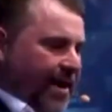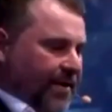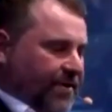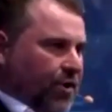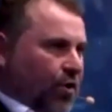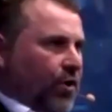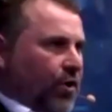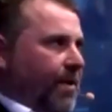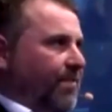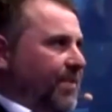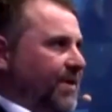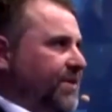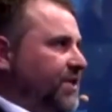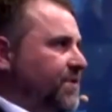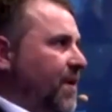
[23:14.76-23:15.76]
to call him my
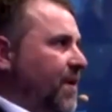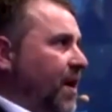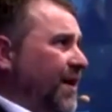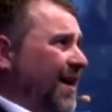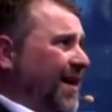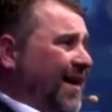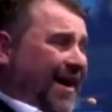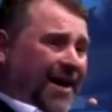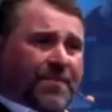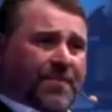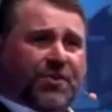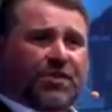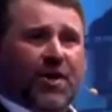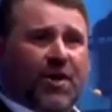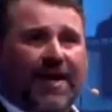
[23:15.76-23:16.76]
business partner. And I'm
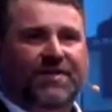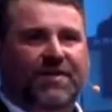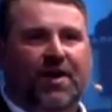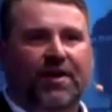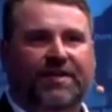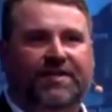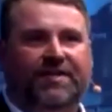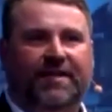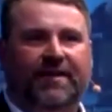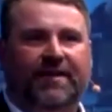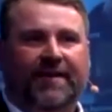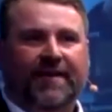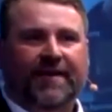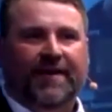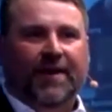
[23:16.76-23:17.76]
so excited.
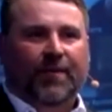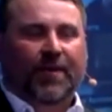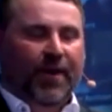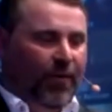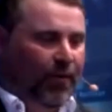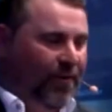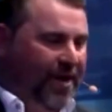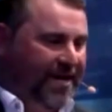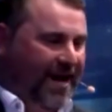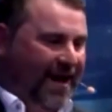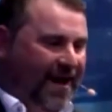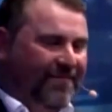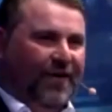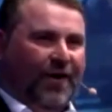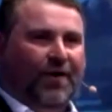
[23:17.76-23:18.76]
We already
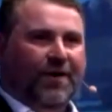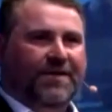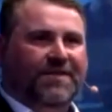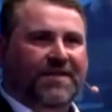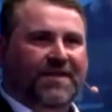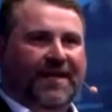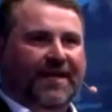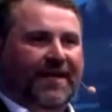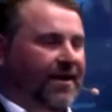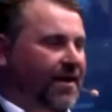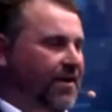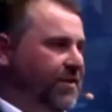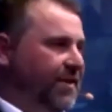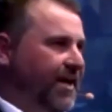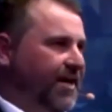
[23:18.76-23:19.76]
have clients in the Elite
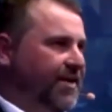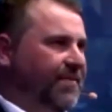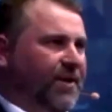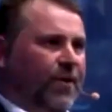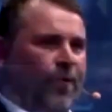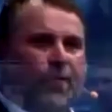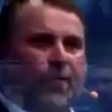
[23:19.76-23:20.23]
Closing Academy all